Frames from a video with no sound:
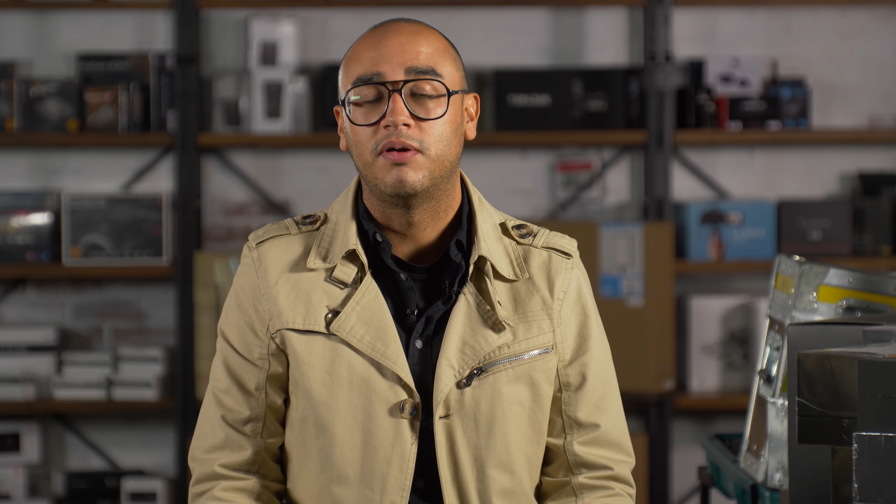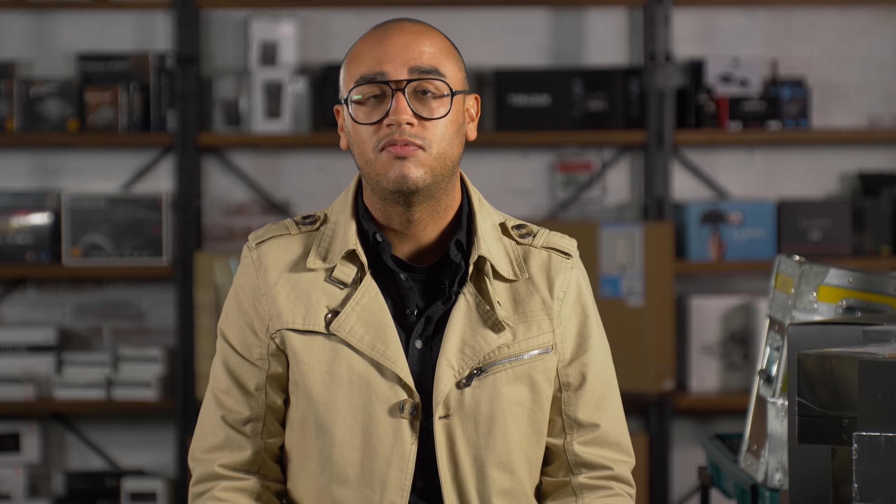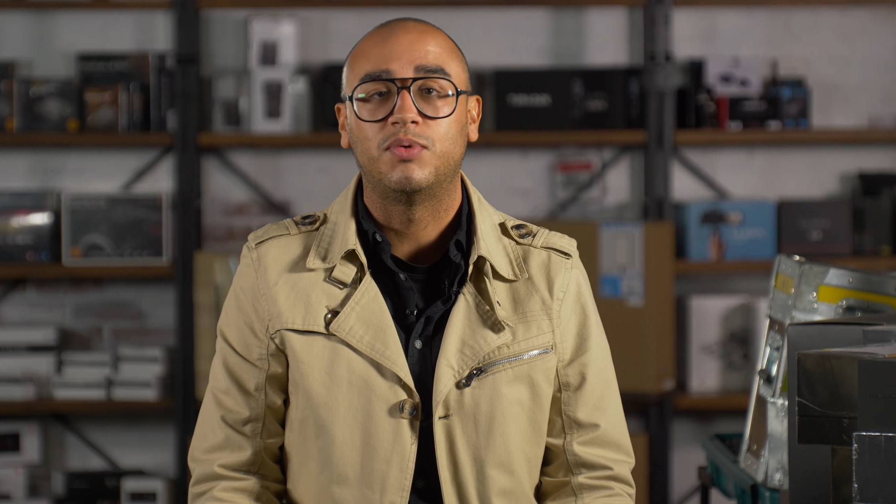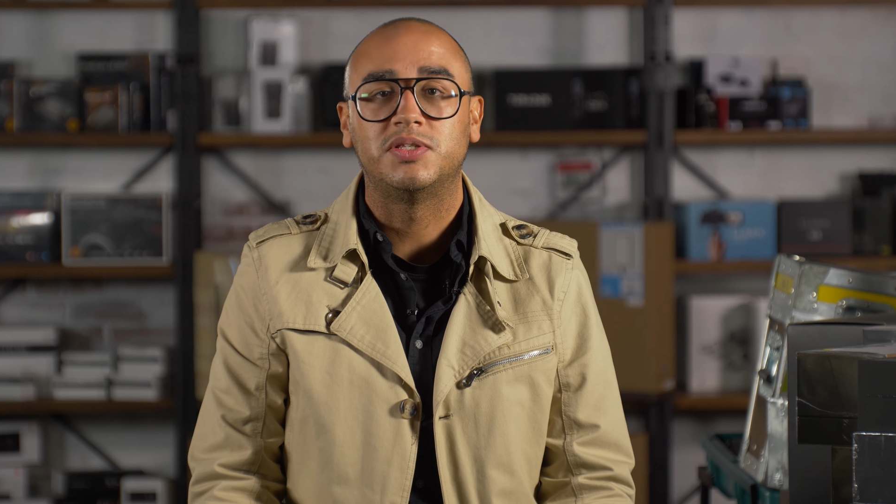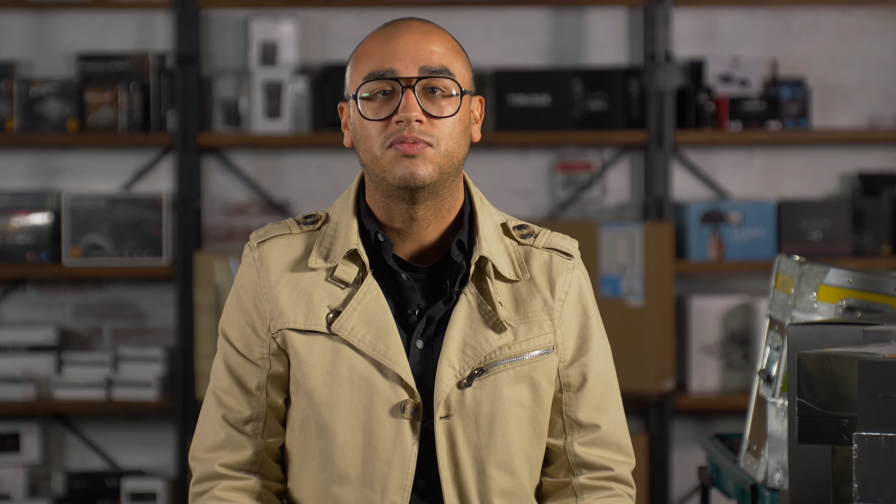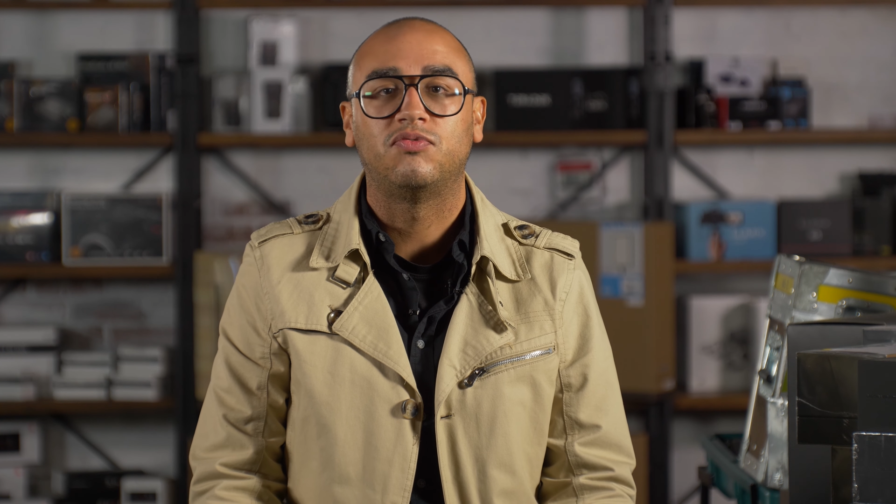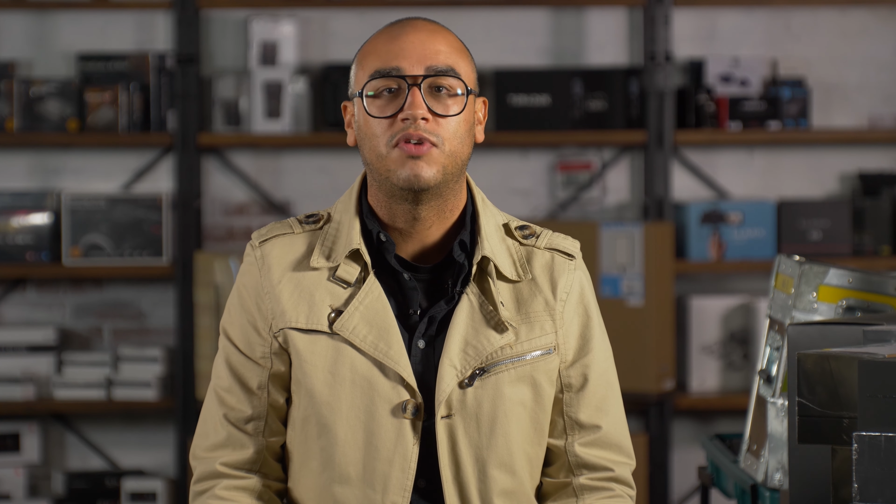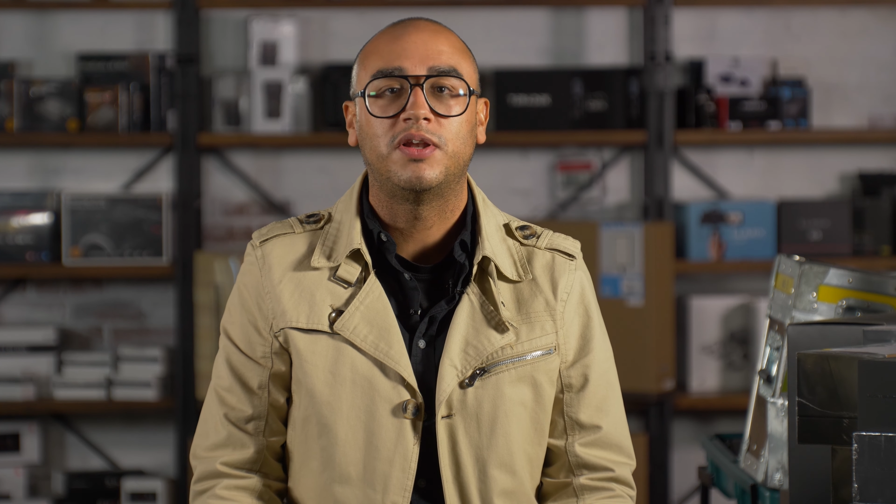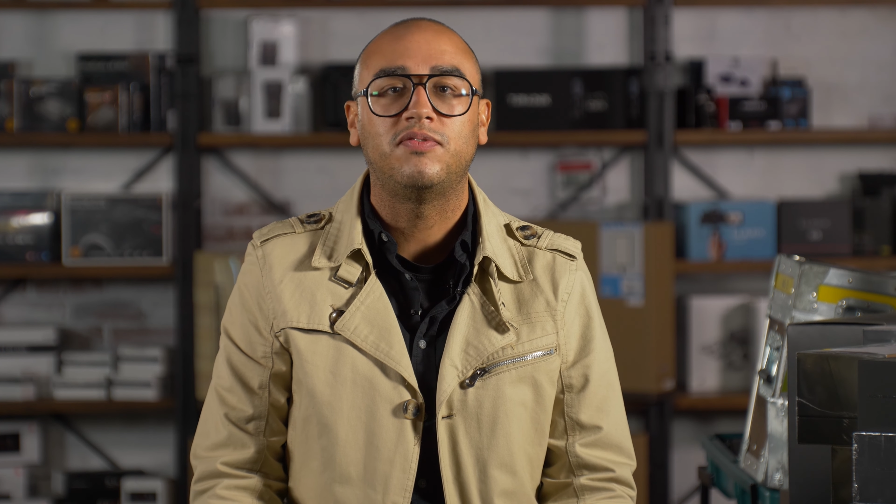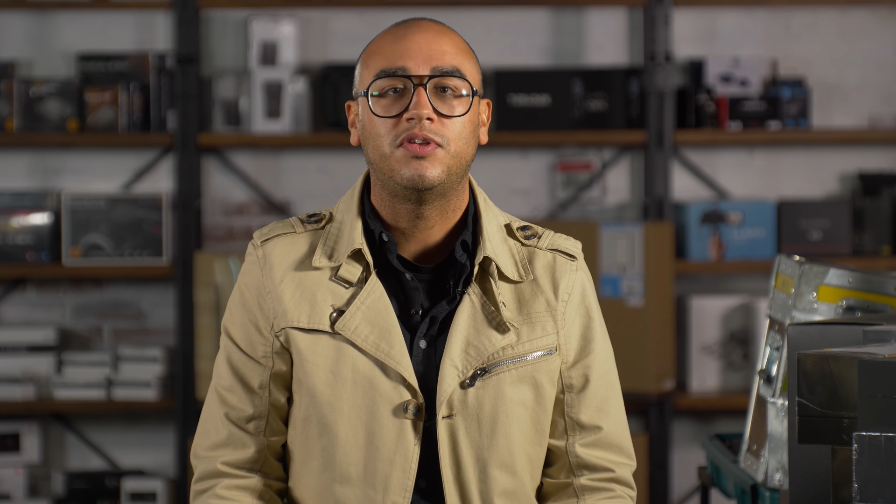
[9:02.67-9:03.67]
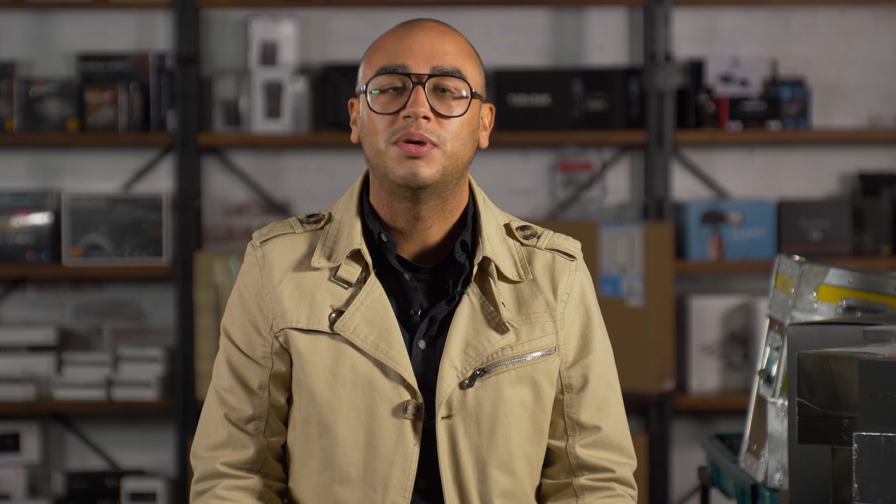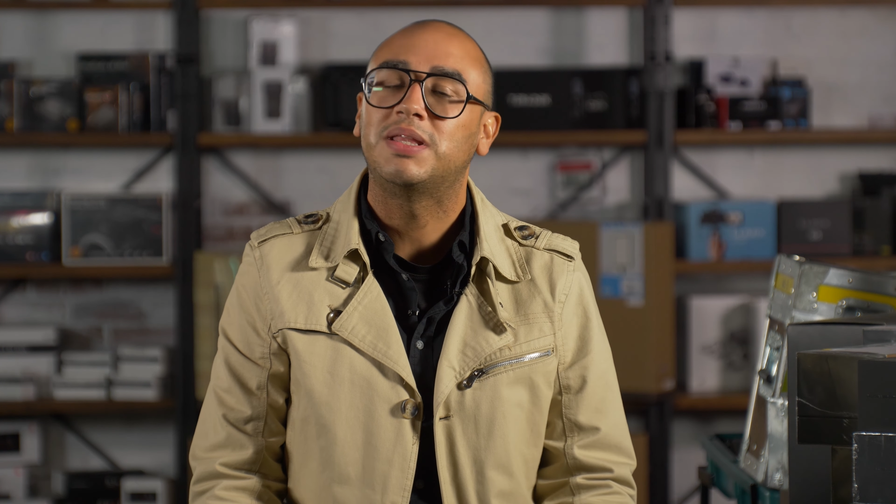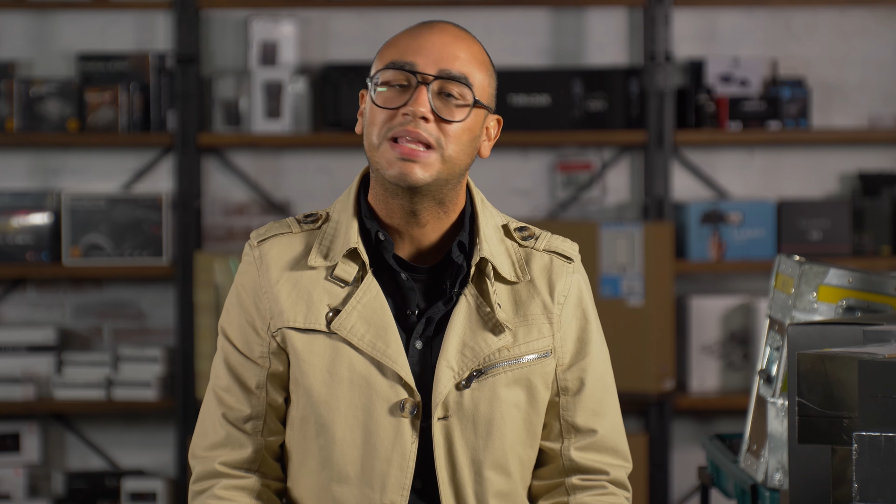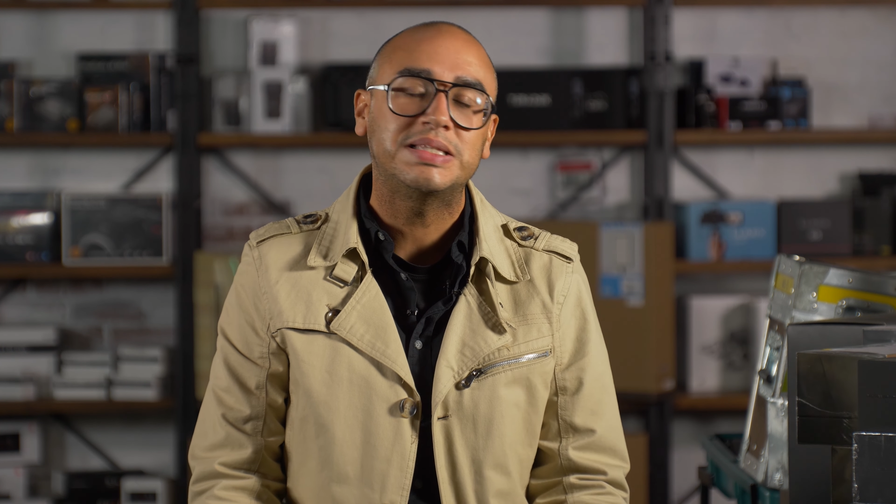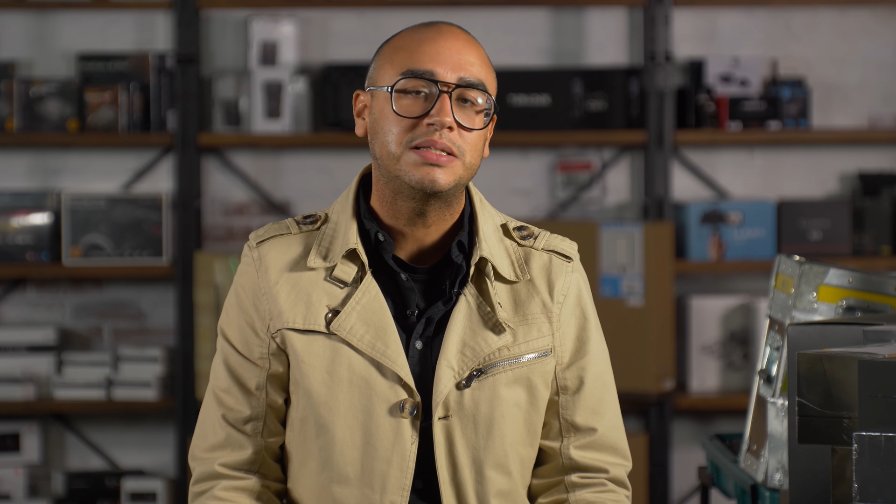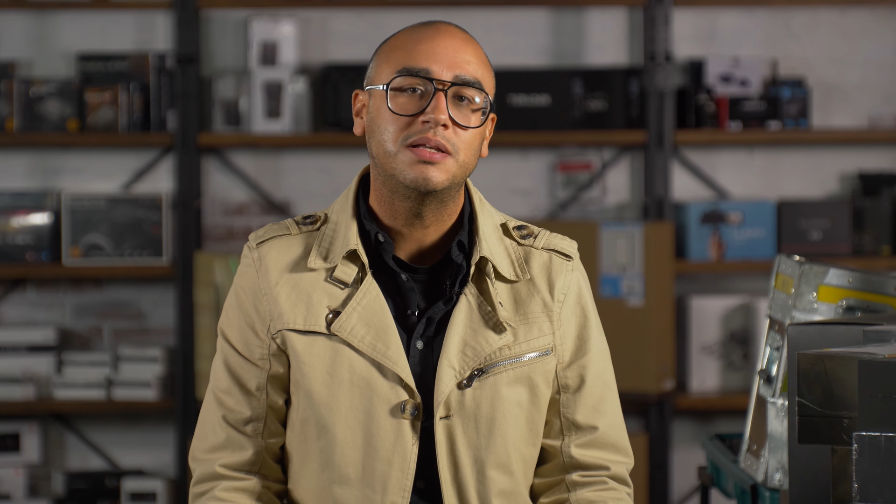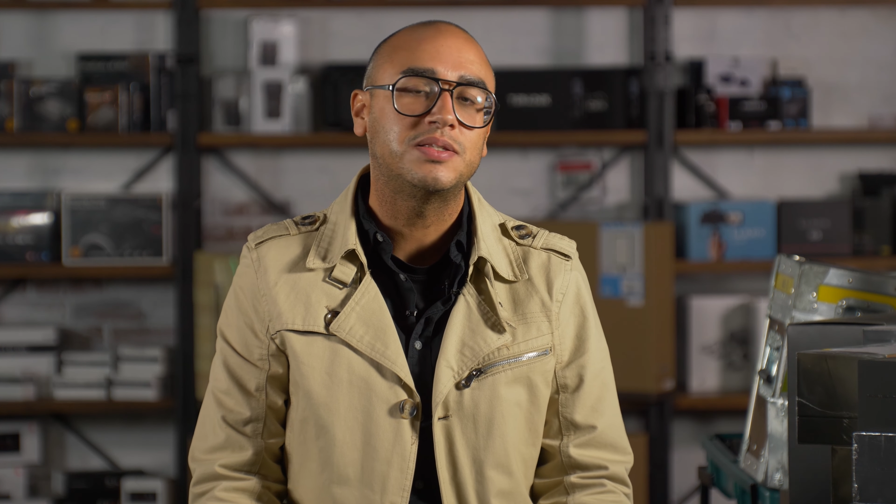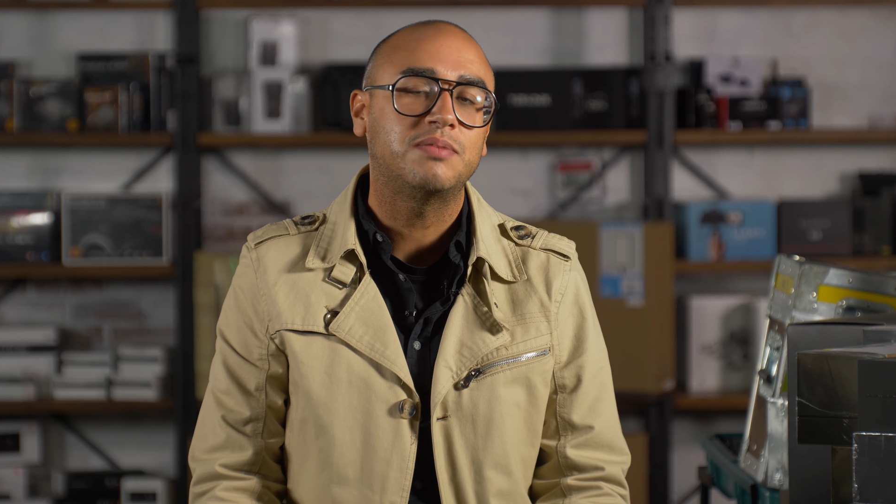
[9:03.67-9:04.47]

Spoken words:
of what's in front of you. And that's not